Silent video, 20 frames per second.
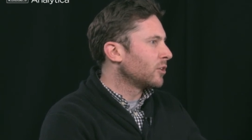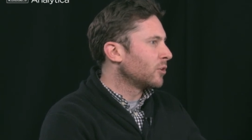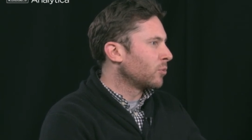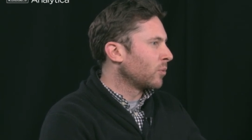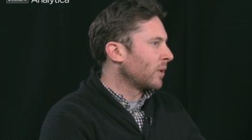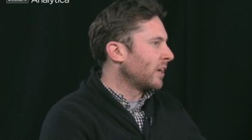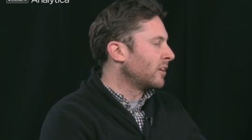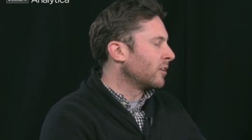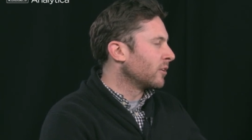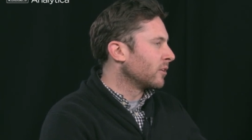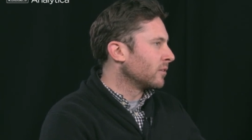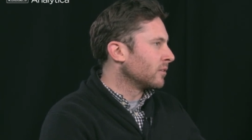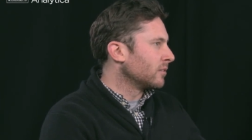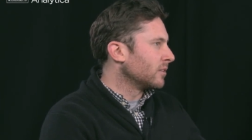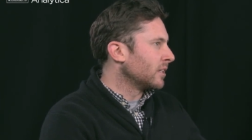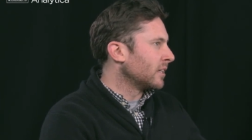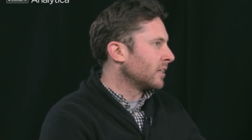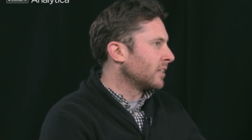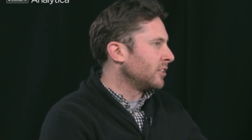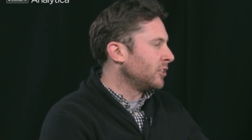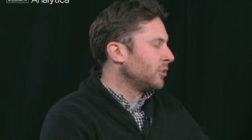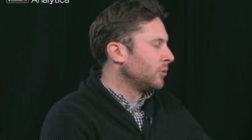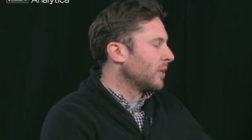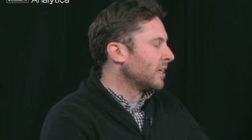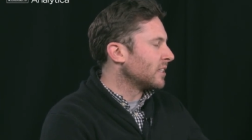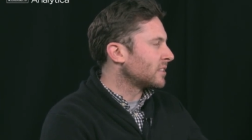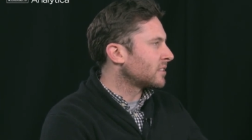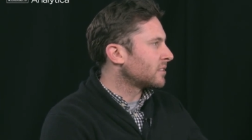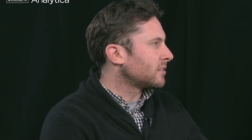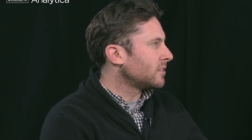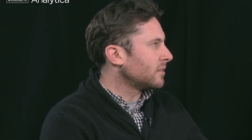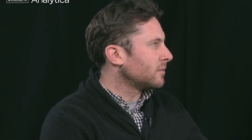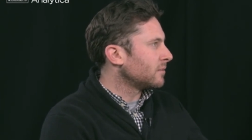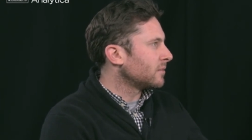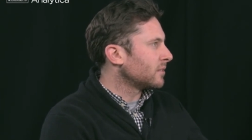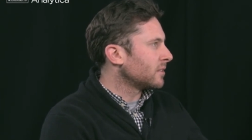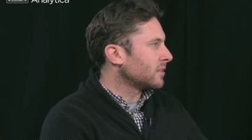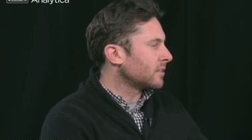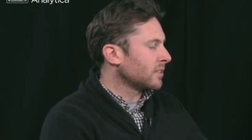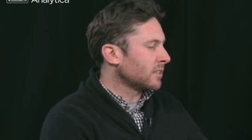greater uh, U.S.
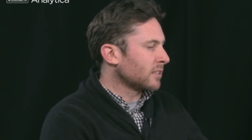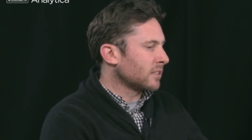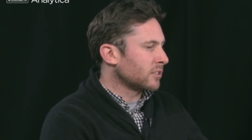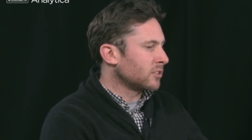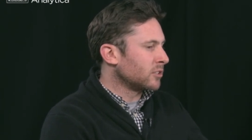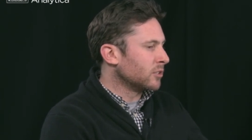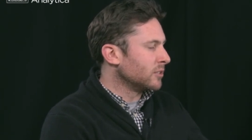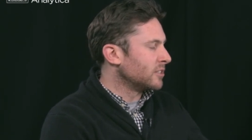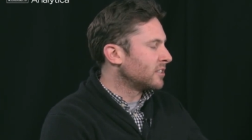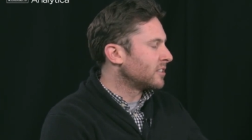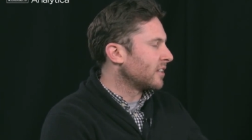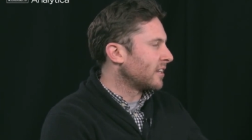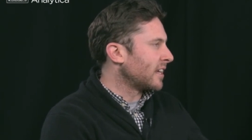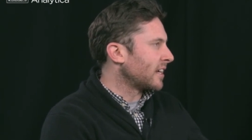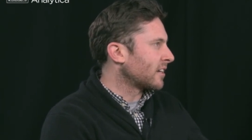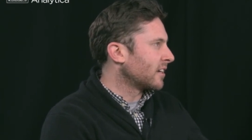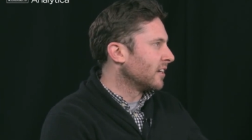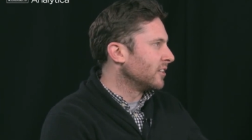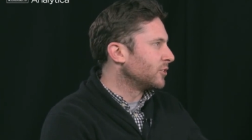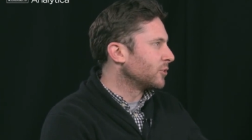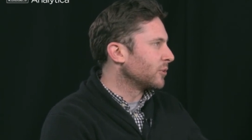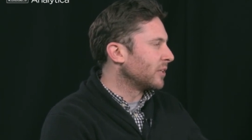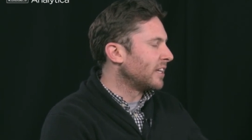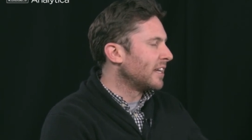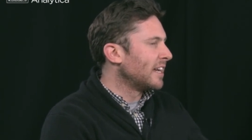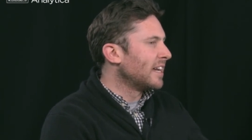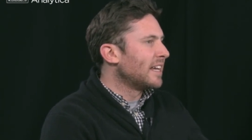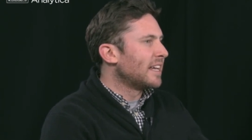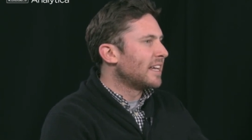Uh, goods to that country